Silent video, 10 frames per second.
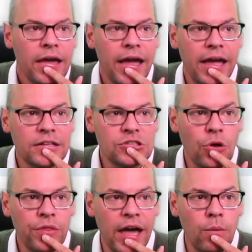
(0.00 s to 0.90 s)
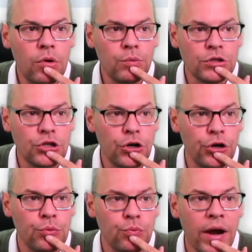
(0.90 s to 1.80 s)
And so that will
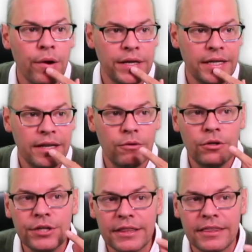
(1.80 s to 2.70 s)
return rarity. Now look at